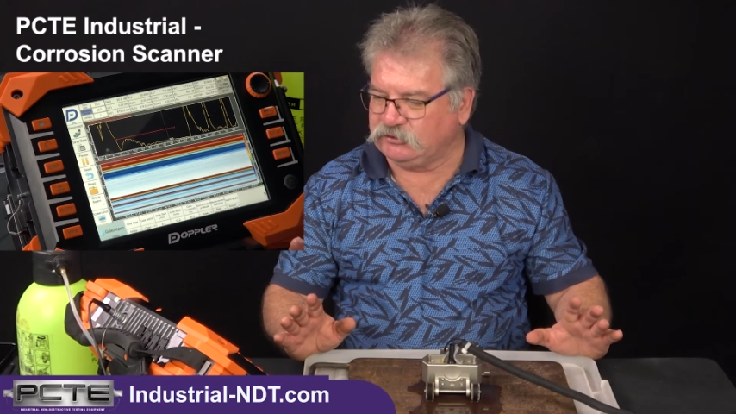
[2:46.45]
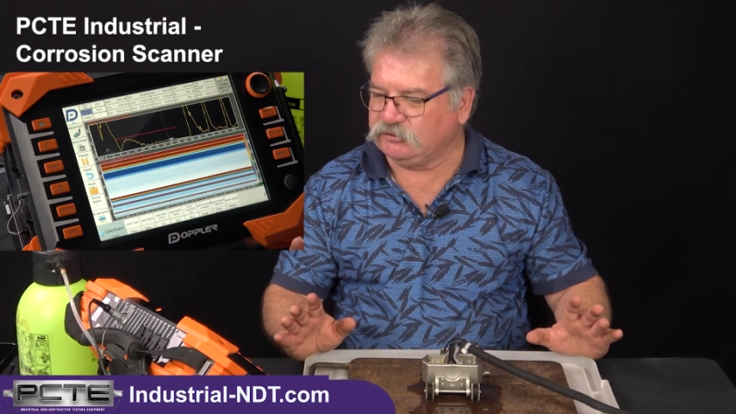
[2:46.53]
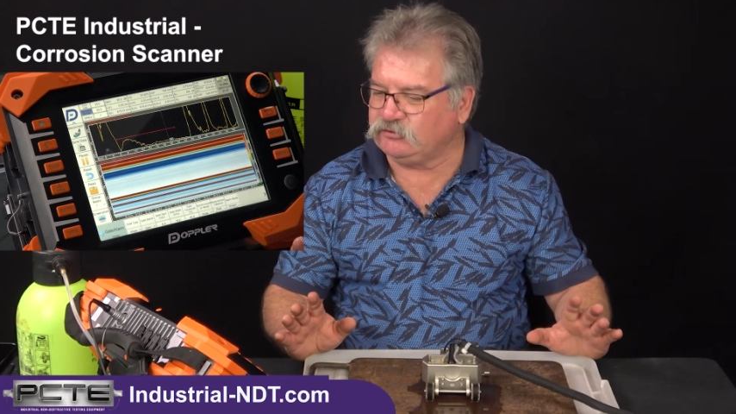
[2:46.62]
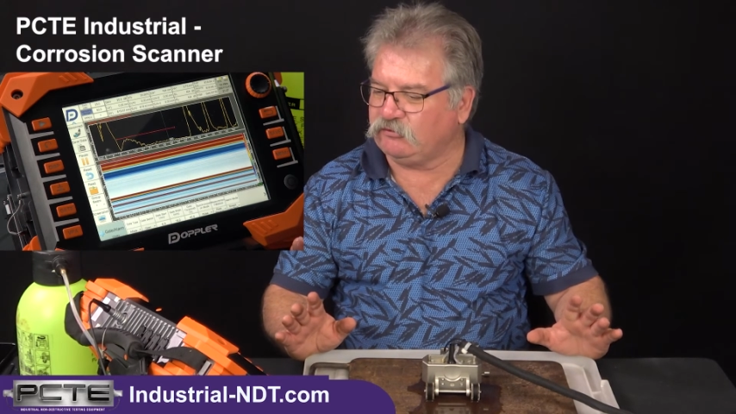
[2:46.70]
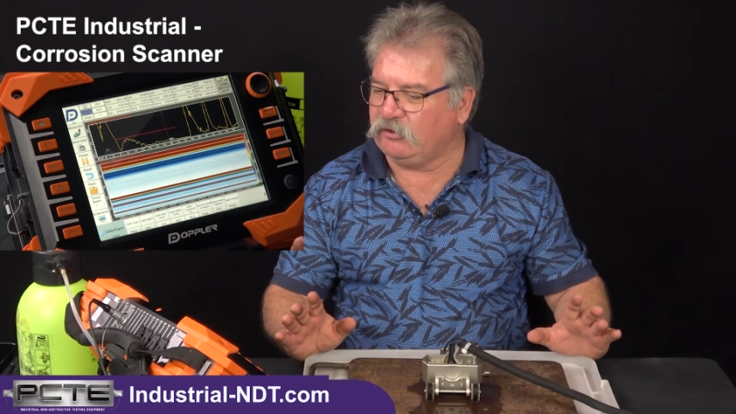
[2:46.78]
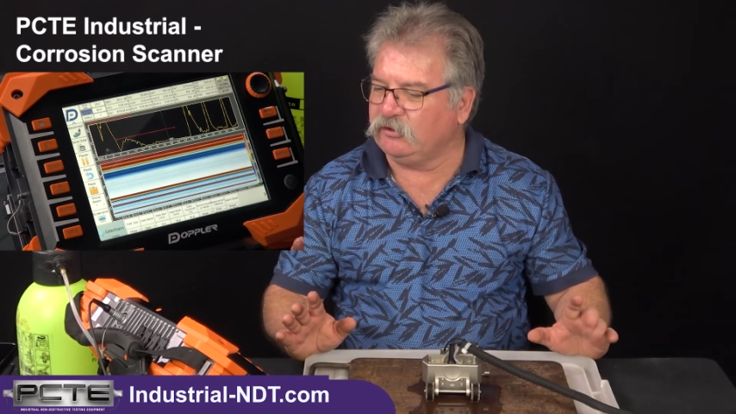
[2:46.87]

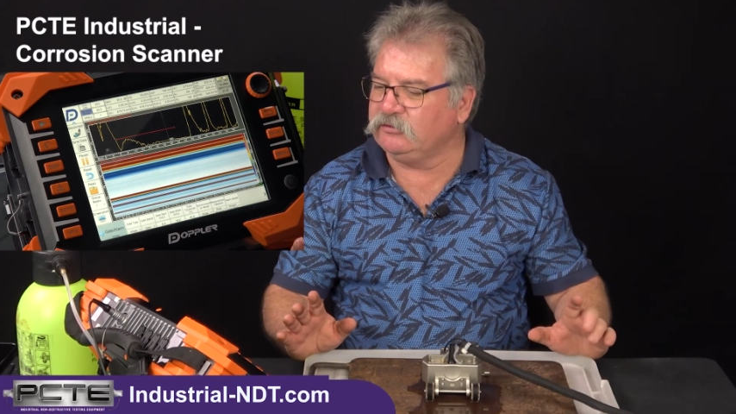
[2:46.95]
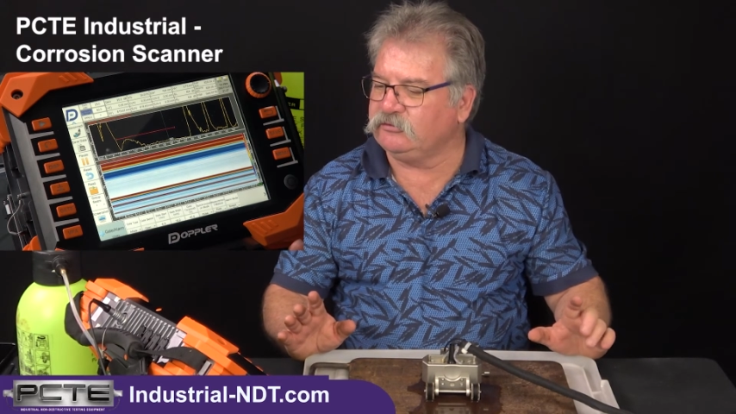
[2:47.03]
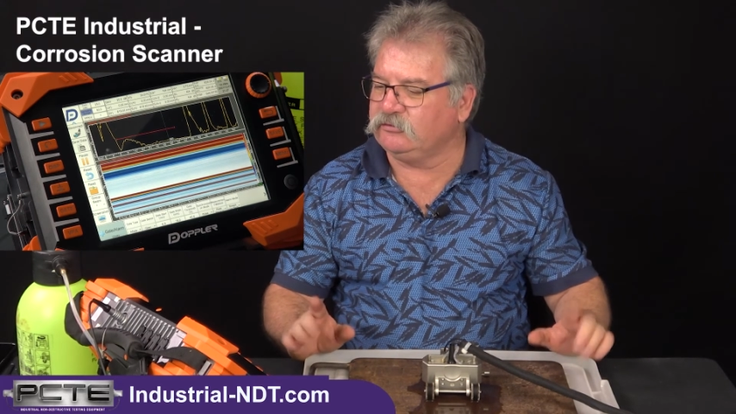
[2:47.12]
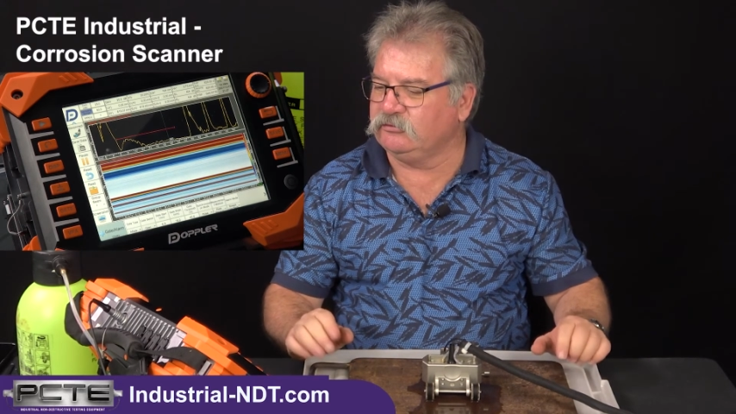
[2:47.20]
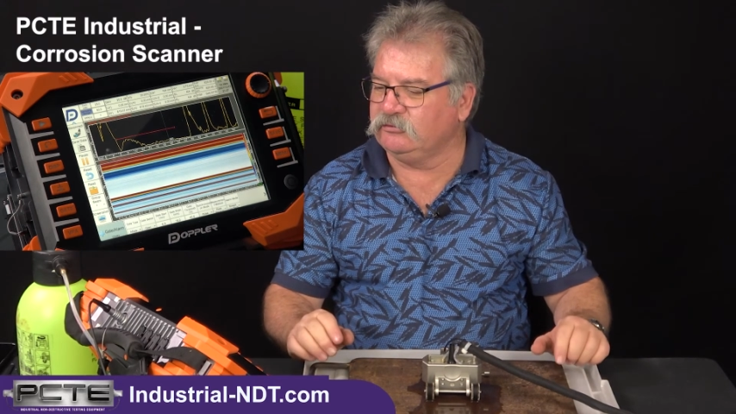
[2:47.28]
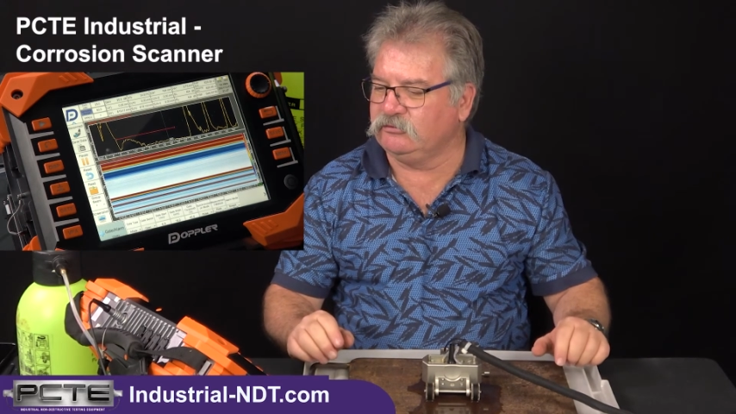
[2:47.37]
just trying
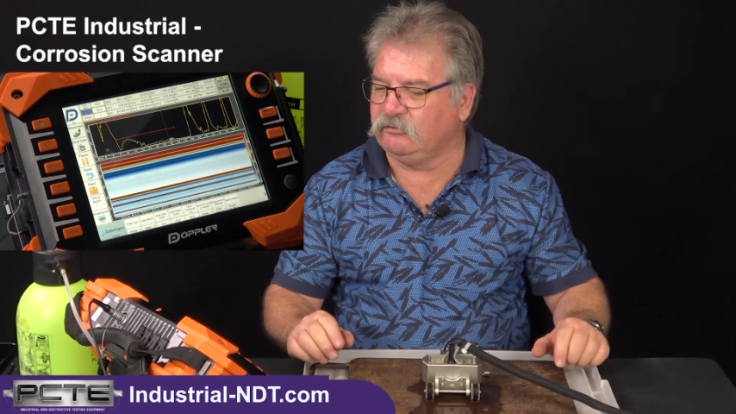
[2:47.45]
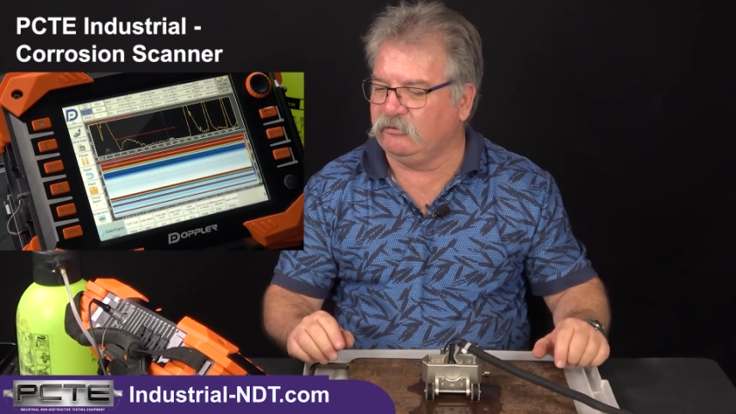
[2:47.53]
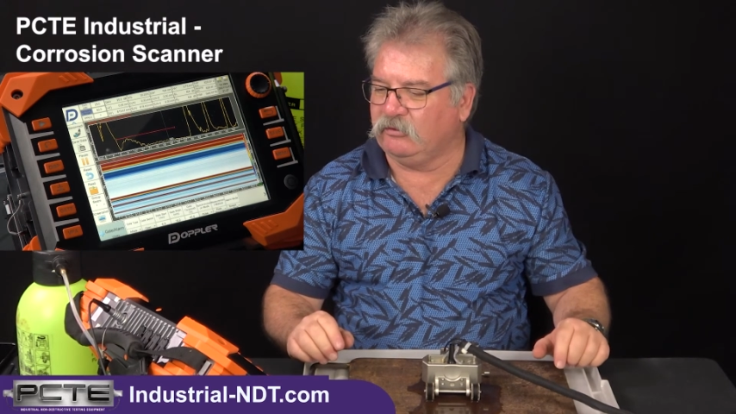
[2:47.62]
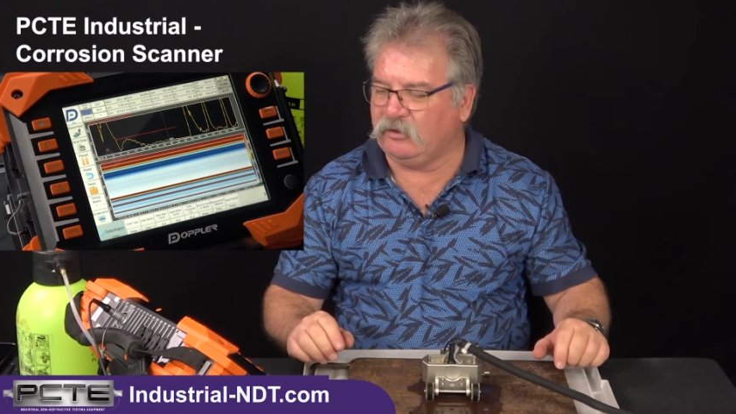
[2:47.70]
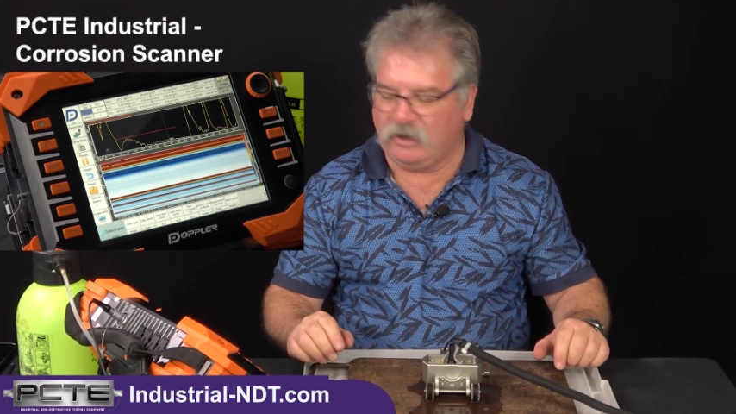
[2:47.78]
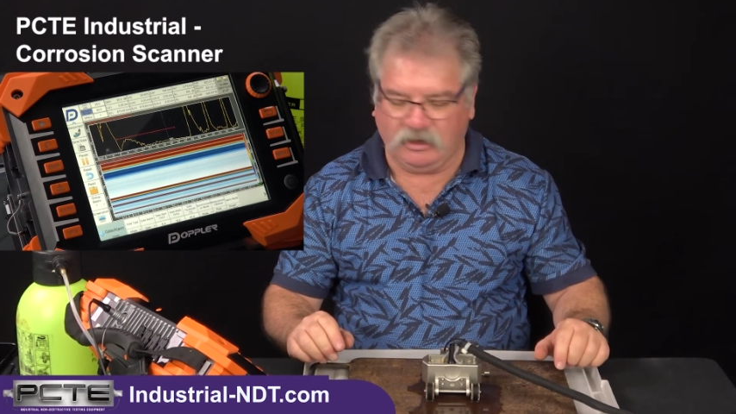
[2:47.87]
to
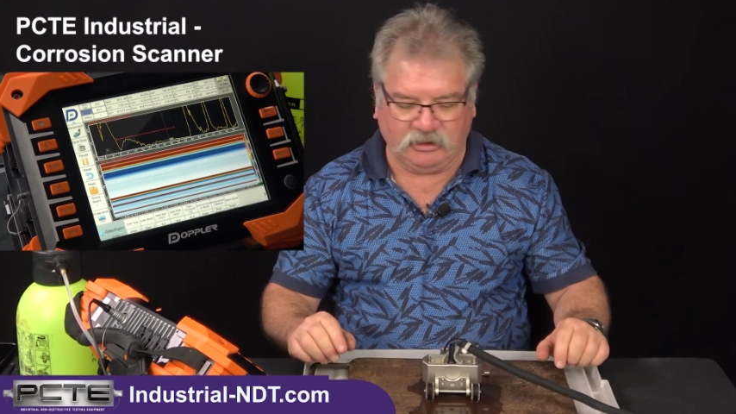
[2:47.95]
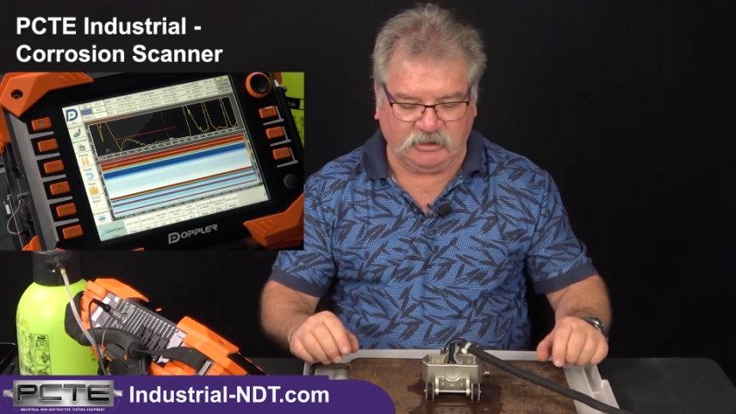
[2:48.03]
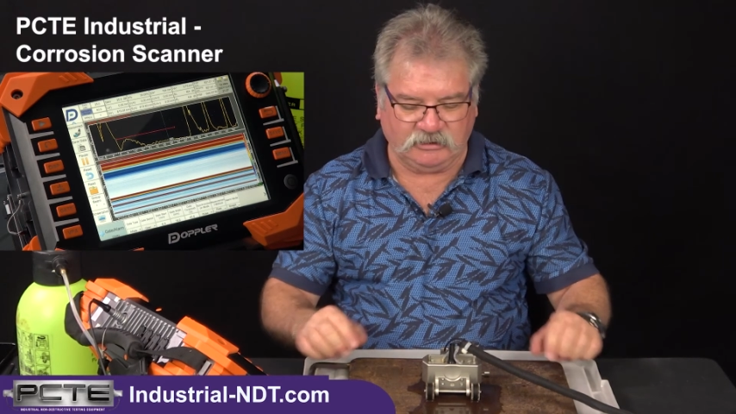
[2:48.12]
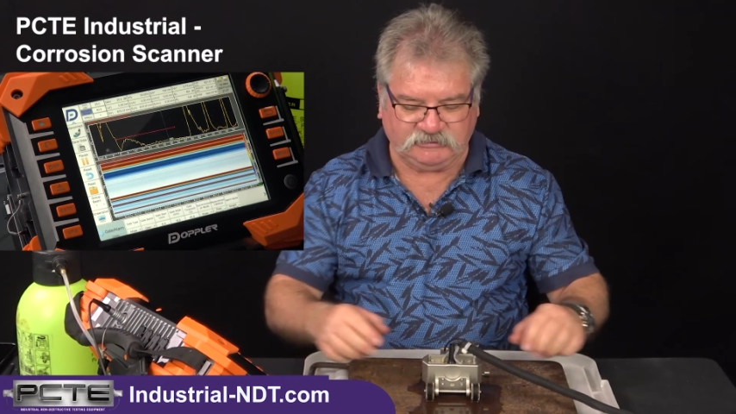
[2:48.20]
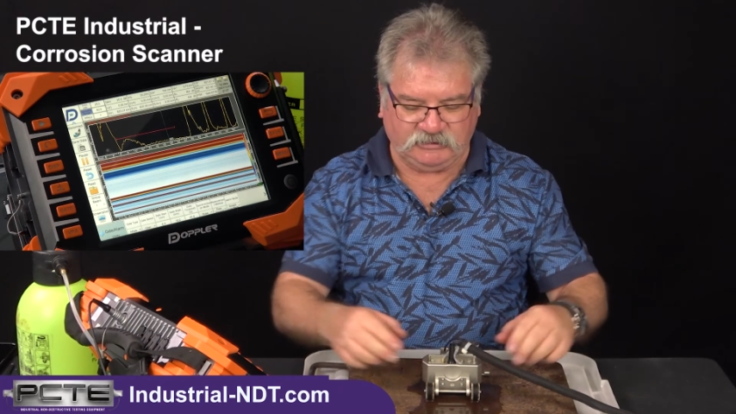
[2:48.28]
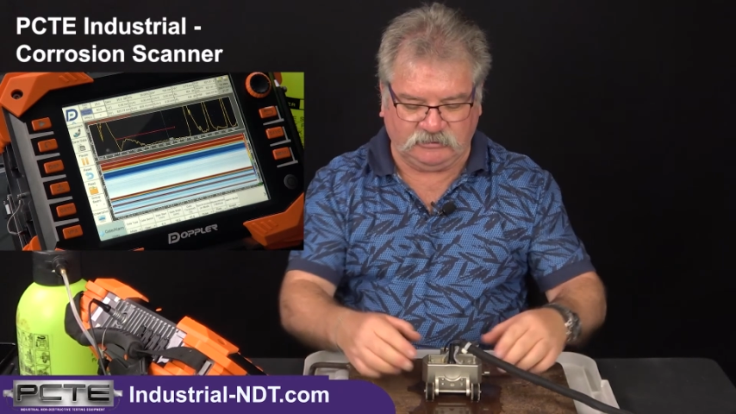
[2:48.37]

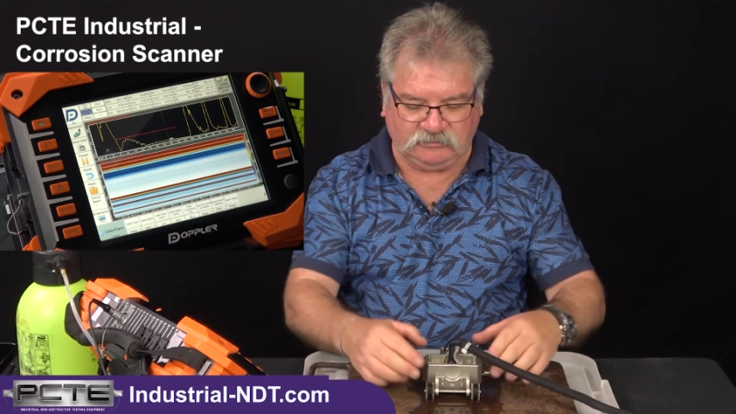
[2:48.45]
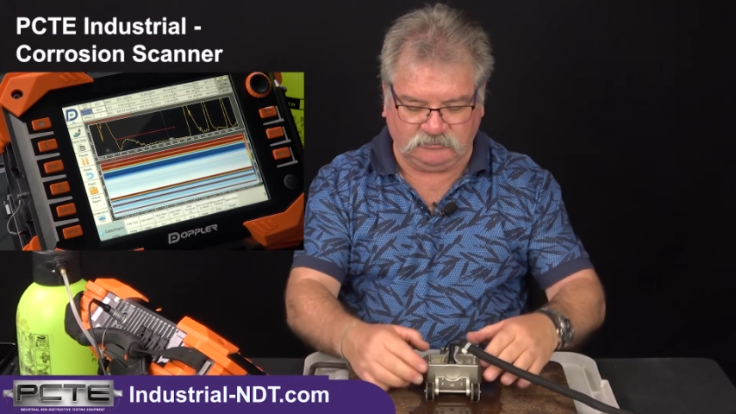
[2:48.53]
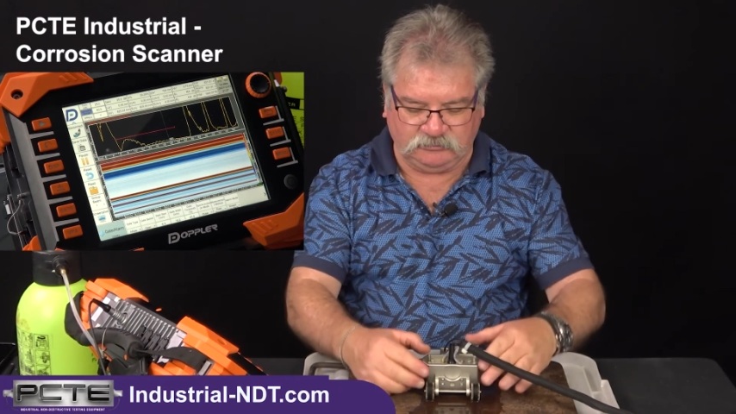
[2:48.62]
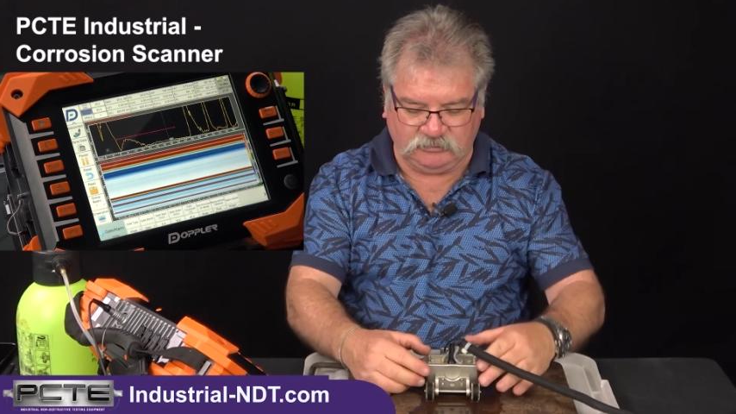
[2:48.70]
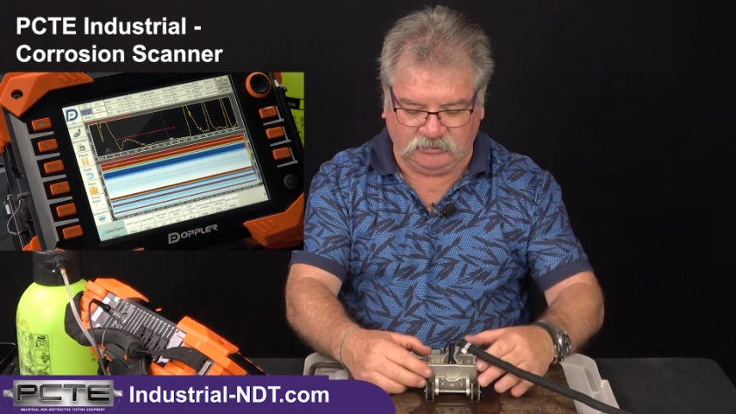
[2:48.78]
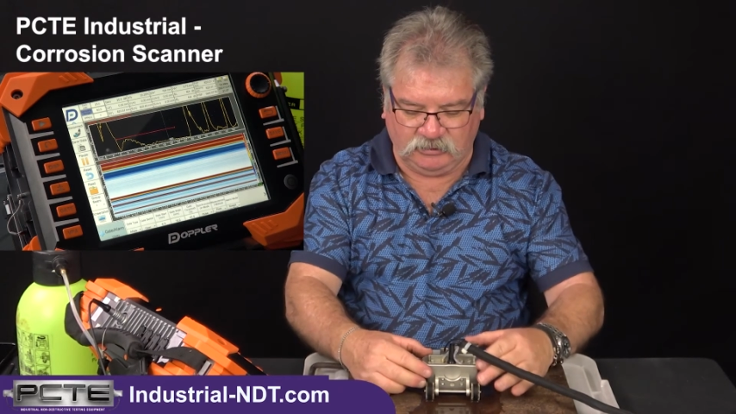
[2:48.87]
get a signal.